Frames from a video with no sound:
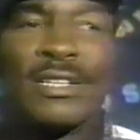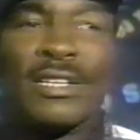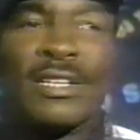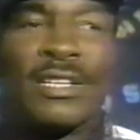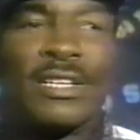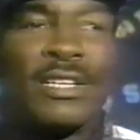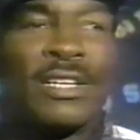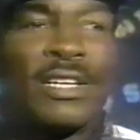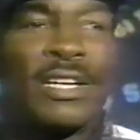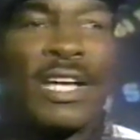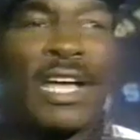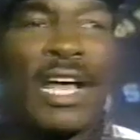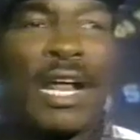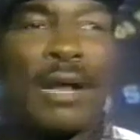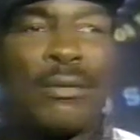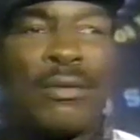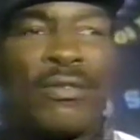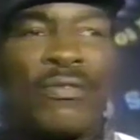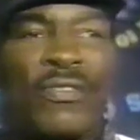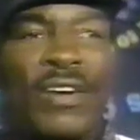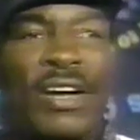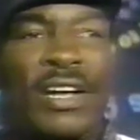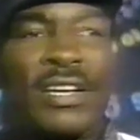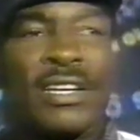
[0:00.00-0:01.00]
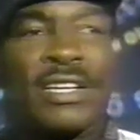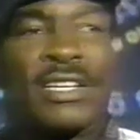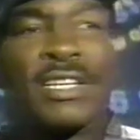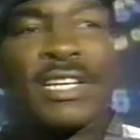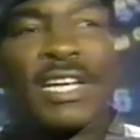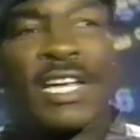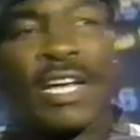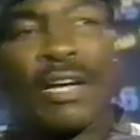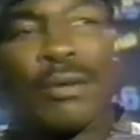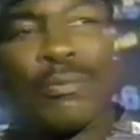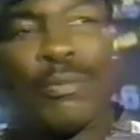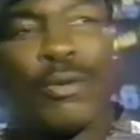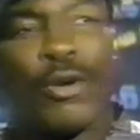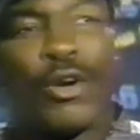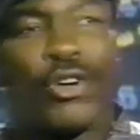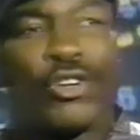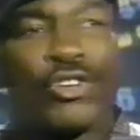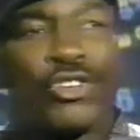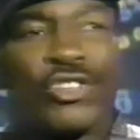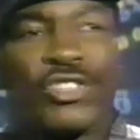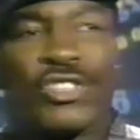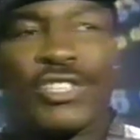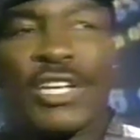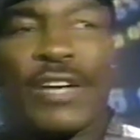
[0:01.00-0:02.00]
The, the caliber fighter being
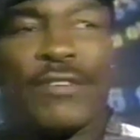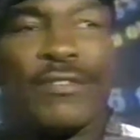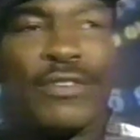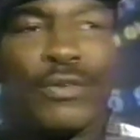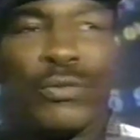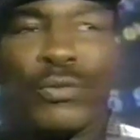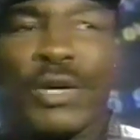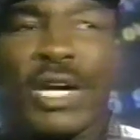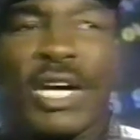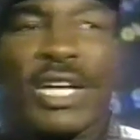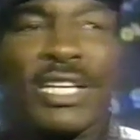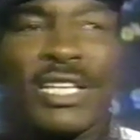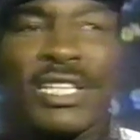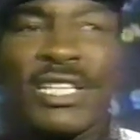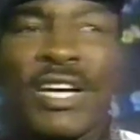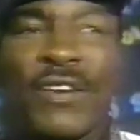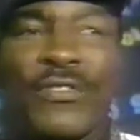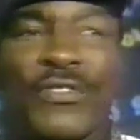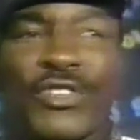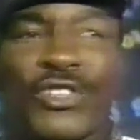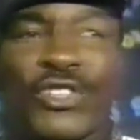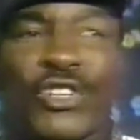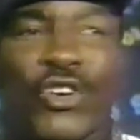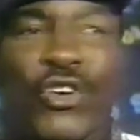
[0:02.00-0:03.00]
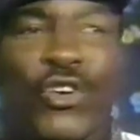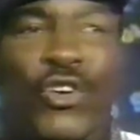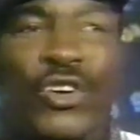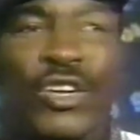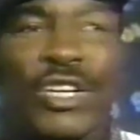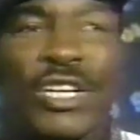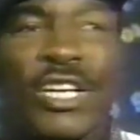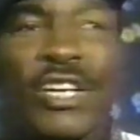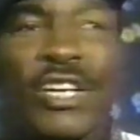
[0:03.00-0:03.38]
compared to 70. We had the toughest era in